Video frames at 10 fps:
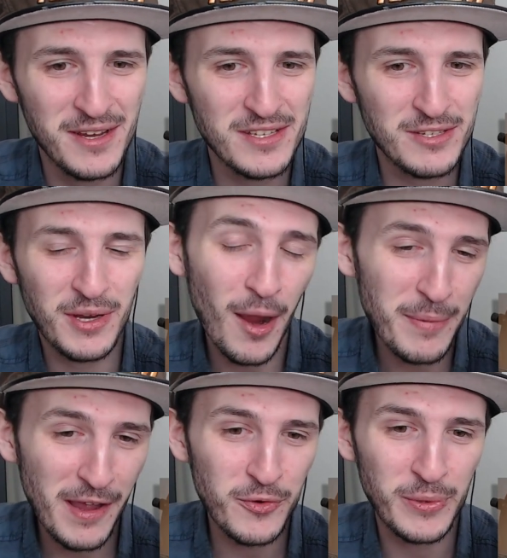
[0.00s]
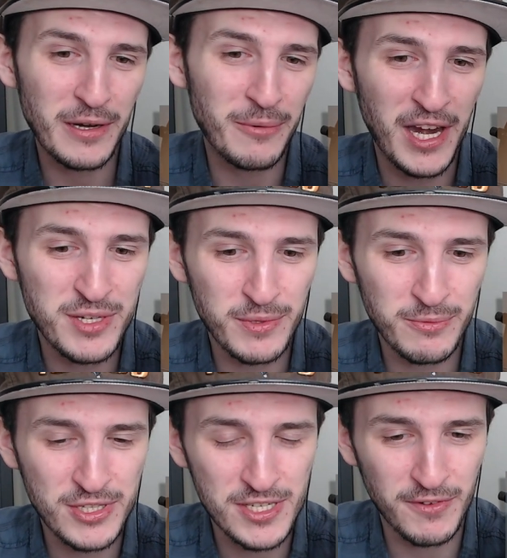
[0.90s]
So we got a bit of a rearrangement,
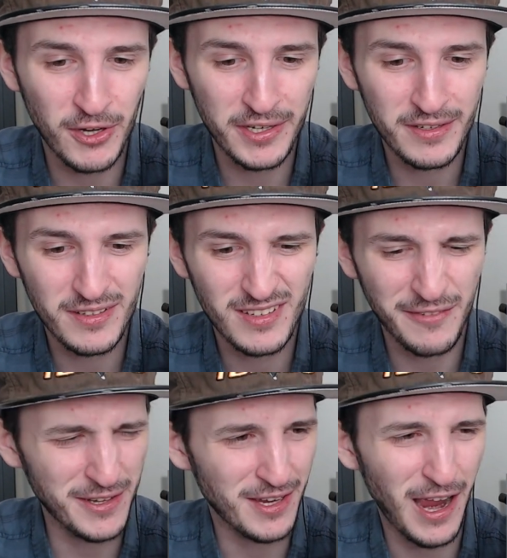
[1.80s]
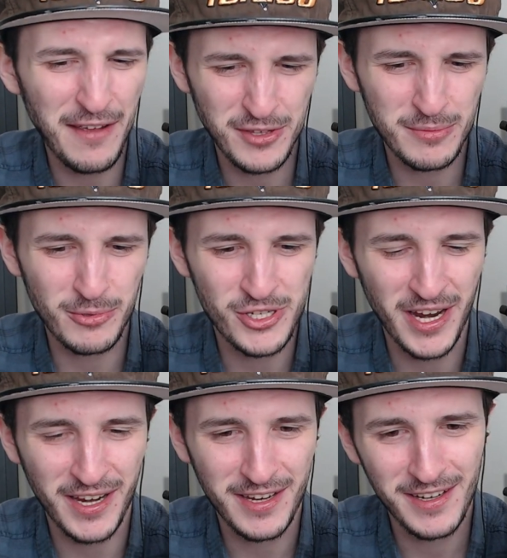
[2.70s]
which is fine. I think I have to double
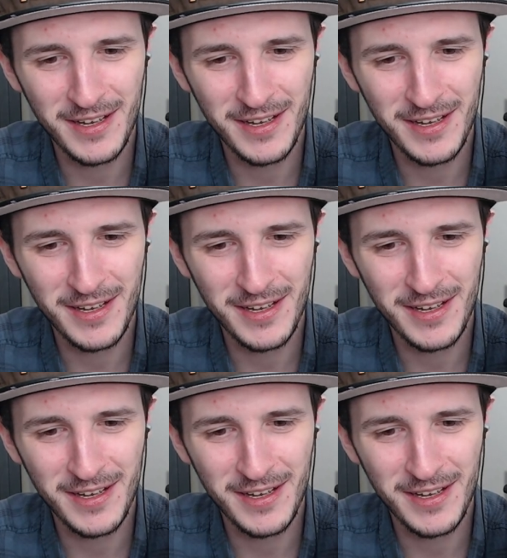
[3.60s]
check.